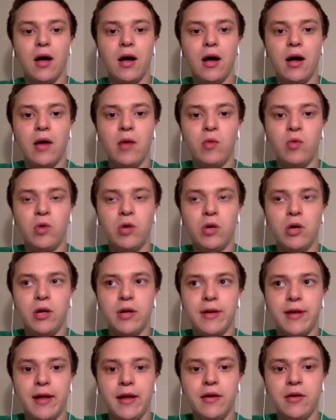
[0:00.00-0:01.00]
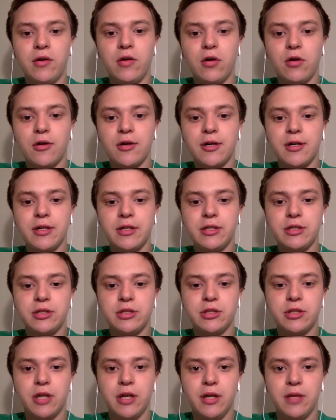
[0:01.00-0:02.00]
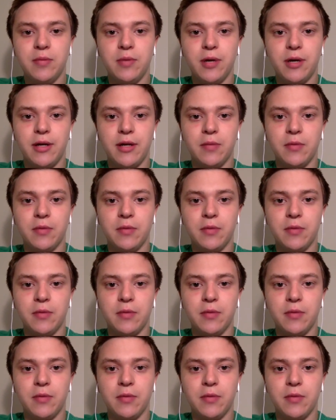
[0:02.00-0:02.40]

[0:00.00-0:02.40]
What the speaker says: I would encourage anybody,